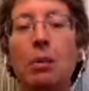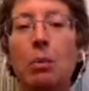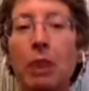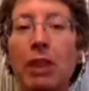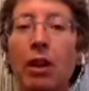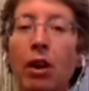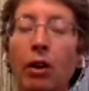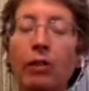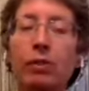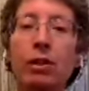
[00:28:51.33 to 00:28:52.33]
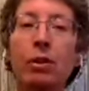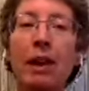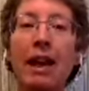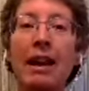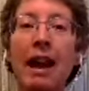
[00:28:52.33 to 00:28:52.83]
with also
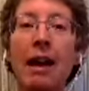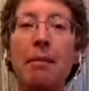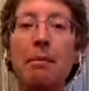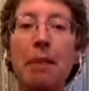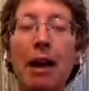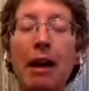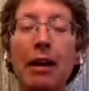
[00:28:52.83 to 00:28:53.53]
in um,